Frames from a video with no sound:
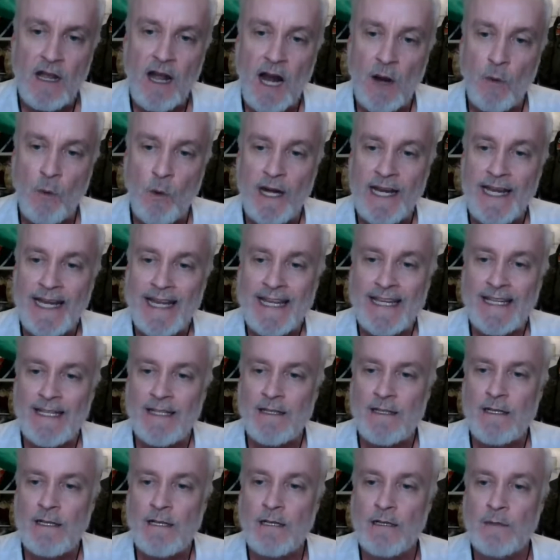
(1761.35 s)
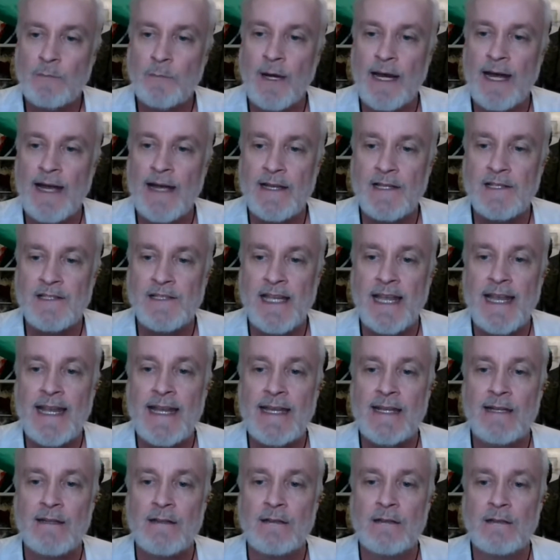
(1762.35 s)
I want to end by
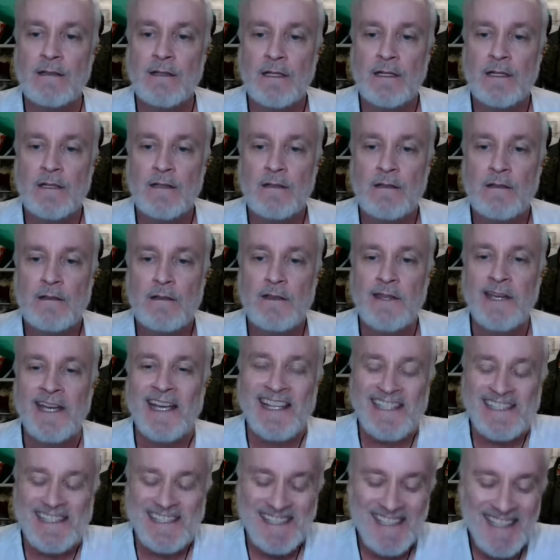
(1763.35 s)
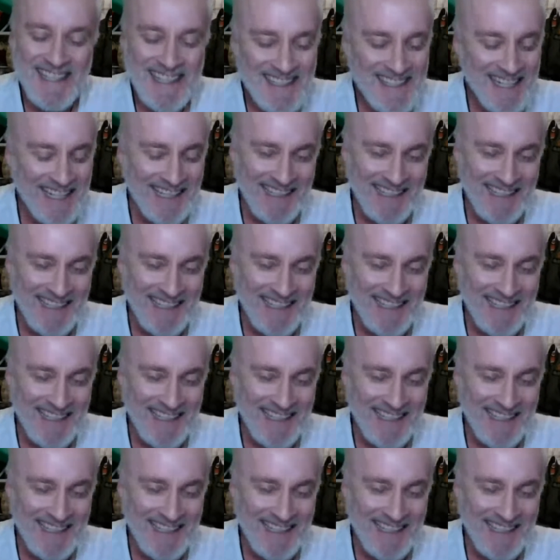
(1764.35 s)
saying this.